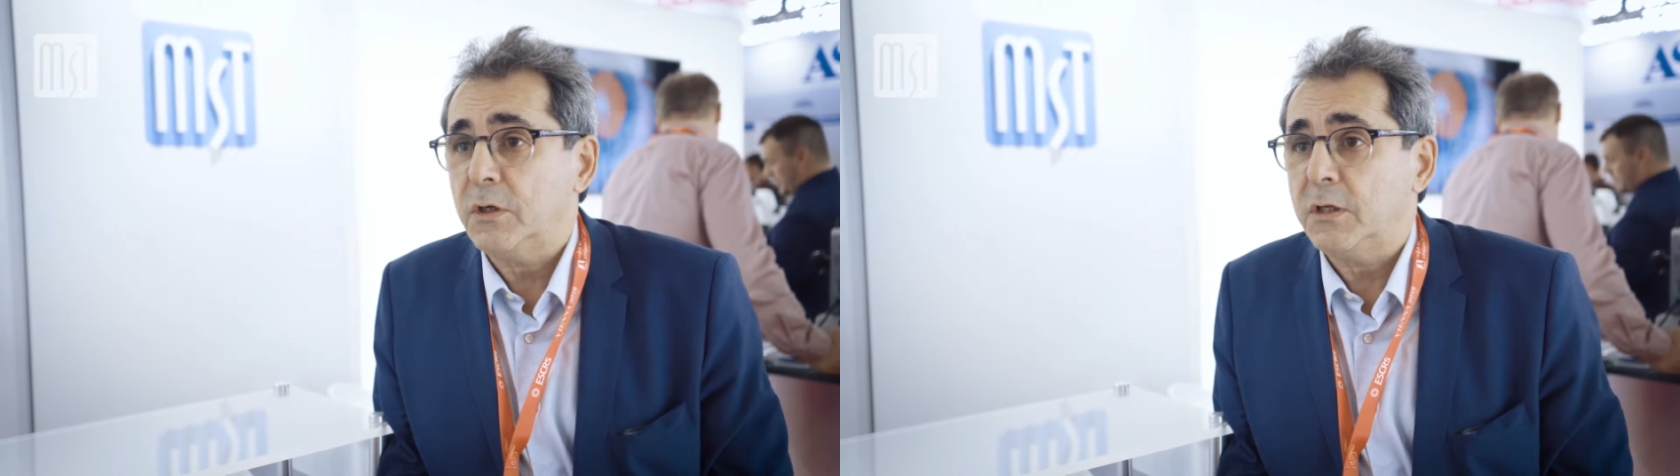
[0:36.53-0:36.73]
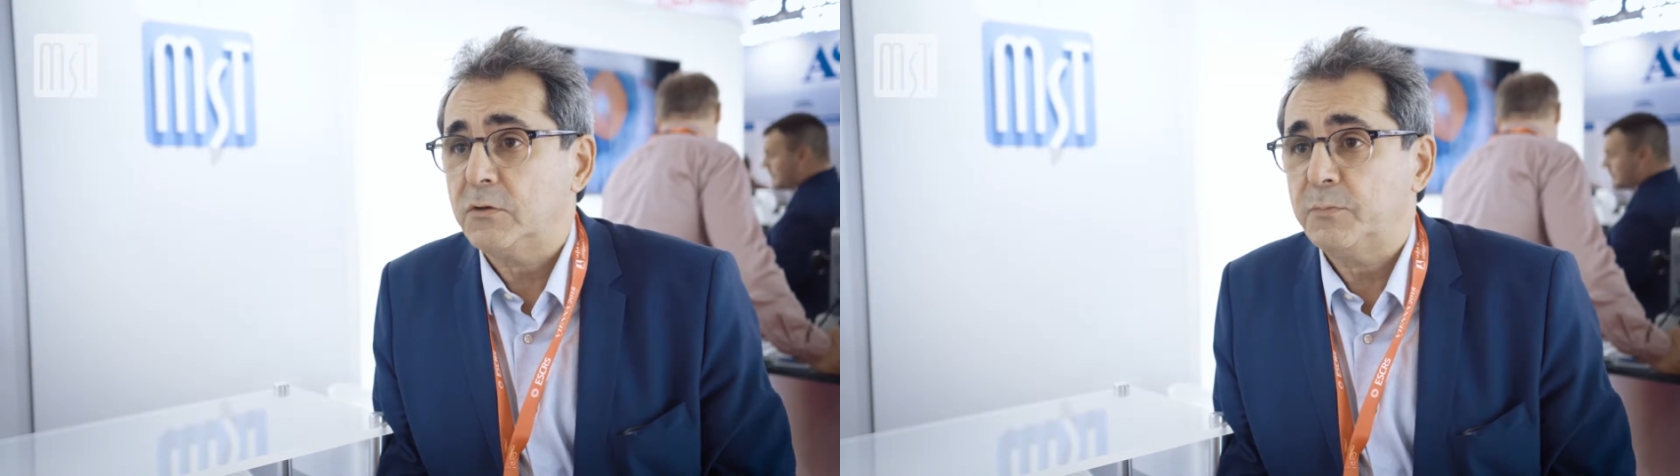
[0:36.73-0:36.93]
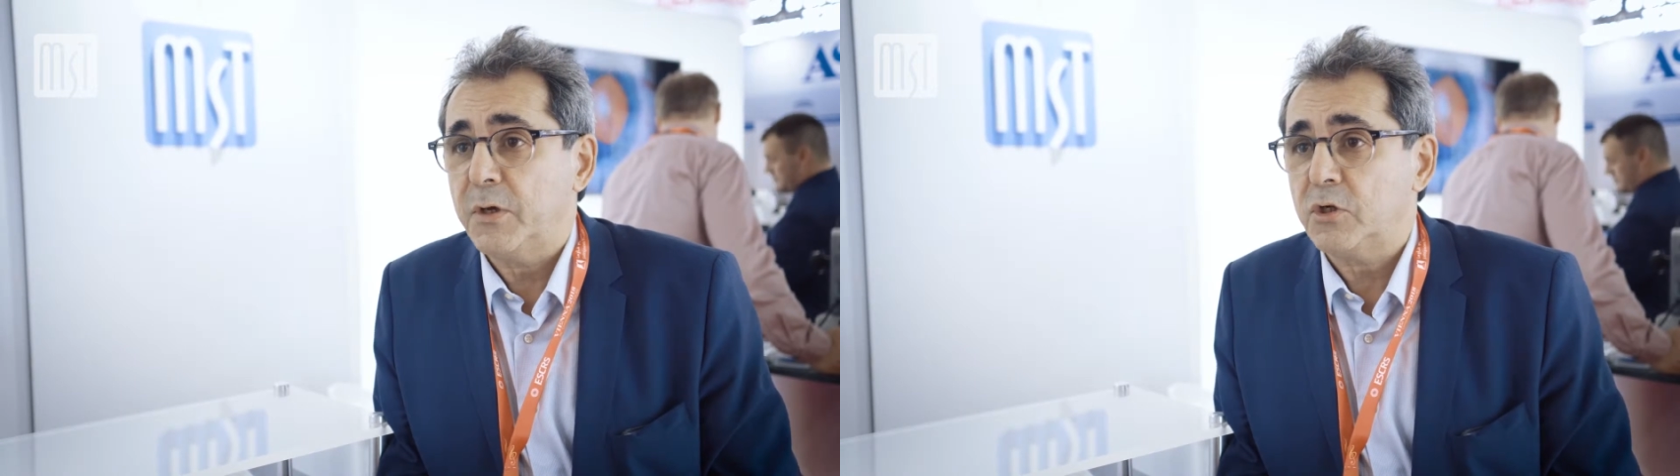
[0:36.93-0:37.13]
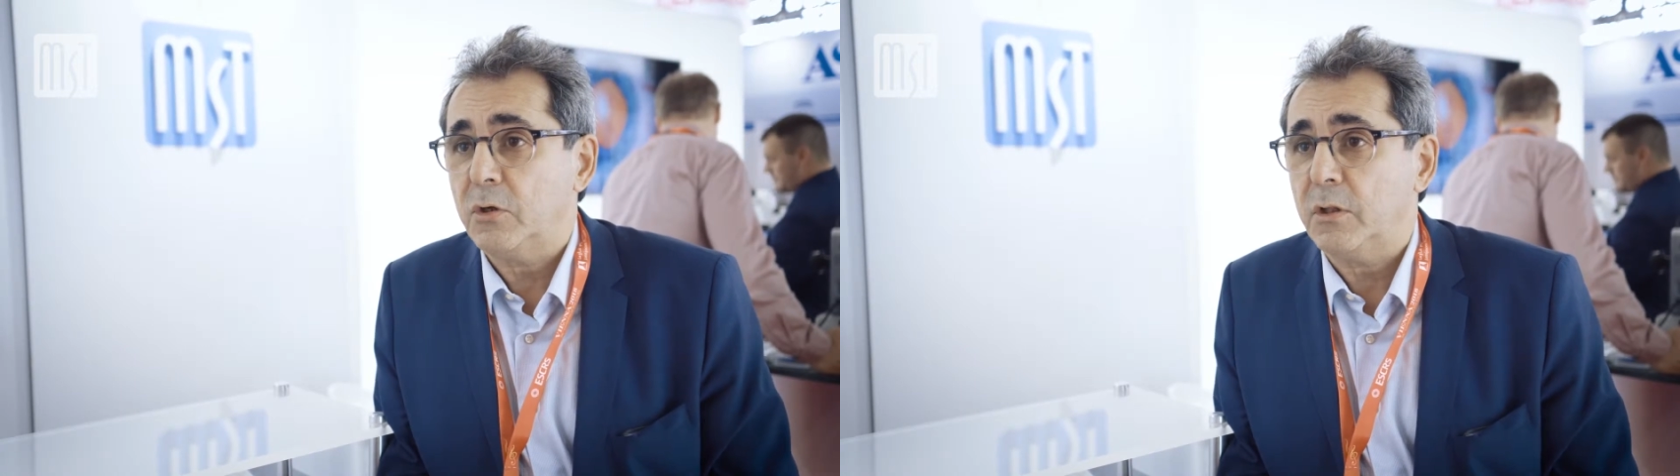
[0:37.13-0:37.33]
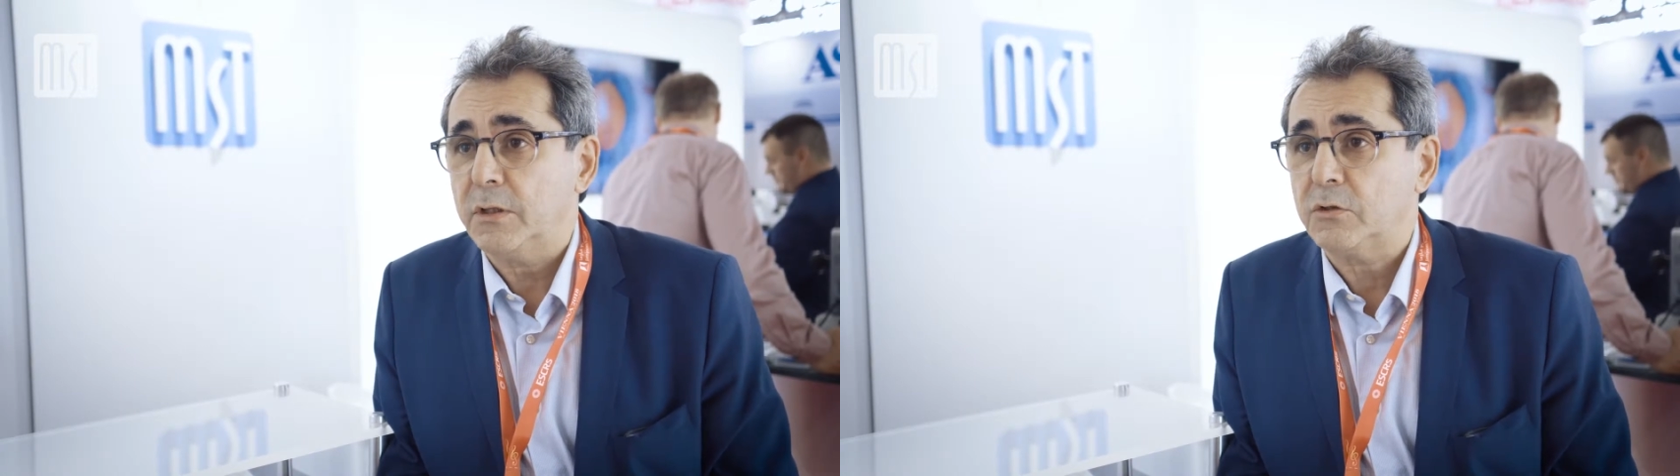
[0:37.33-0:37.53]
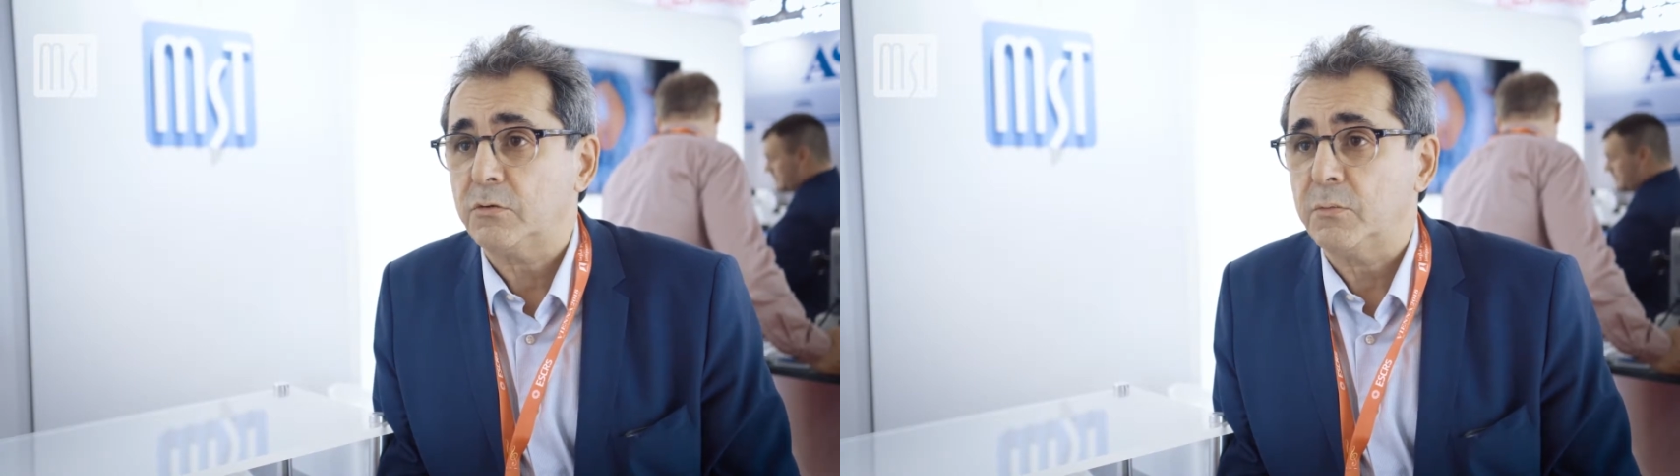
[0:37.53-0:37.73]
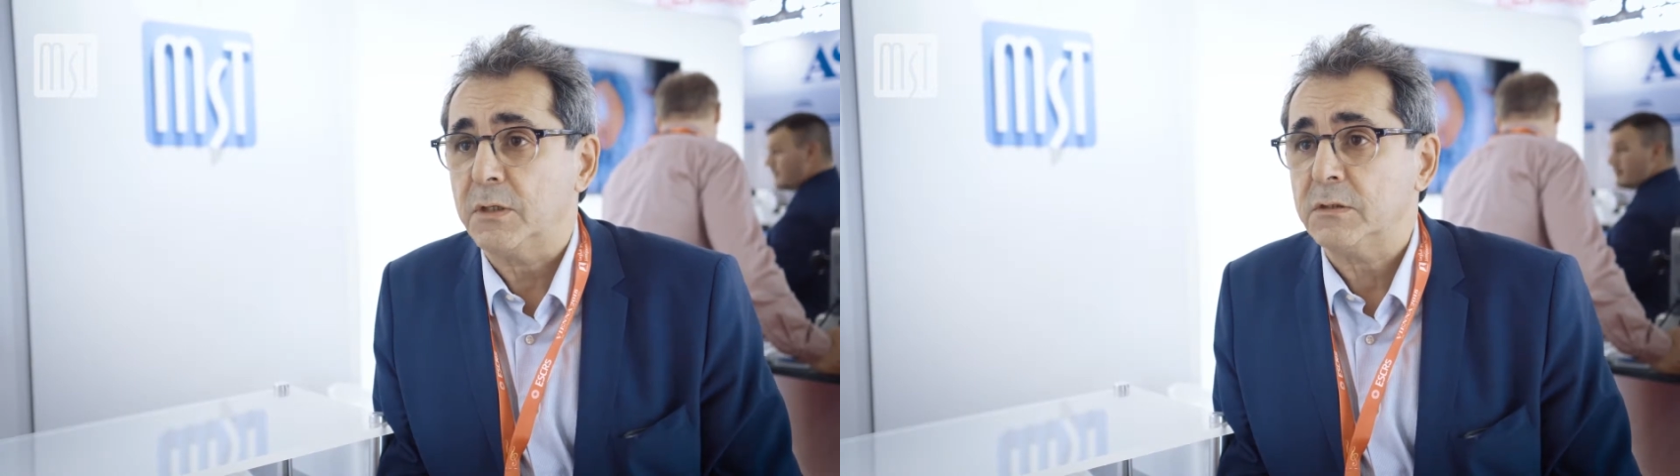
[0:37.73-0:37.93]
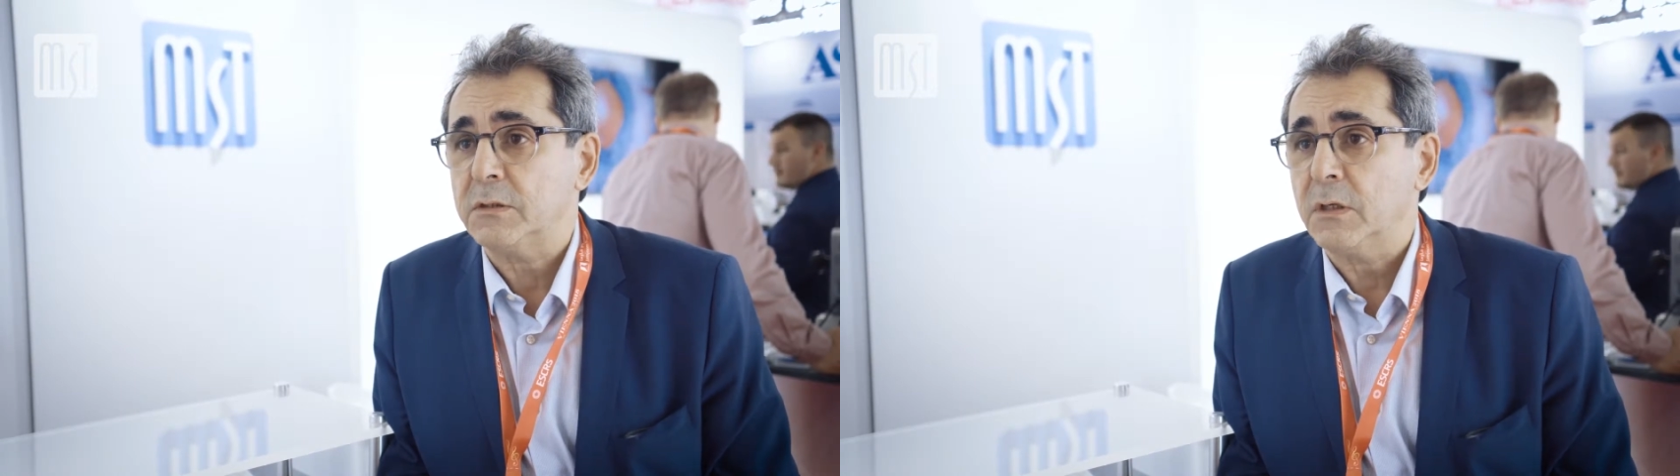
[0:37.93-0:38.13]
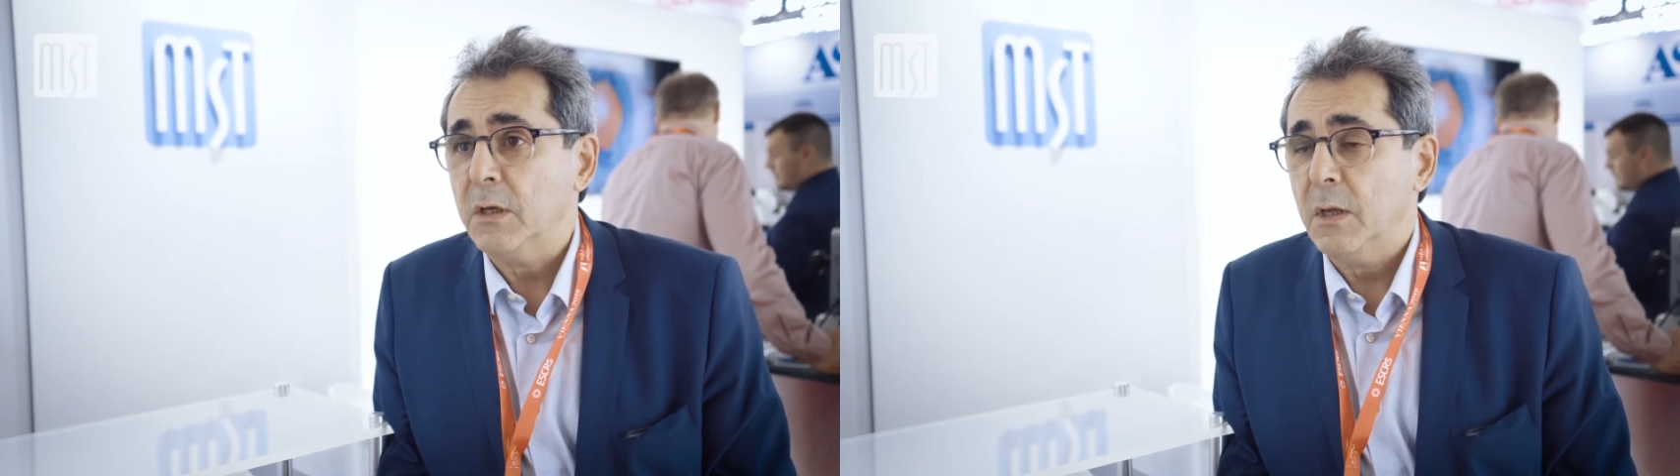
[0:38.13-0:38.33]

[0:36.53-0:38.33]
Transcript: need special instruments,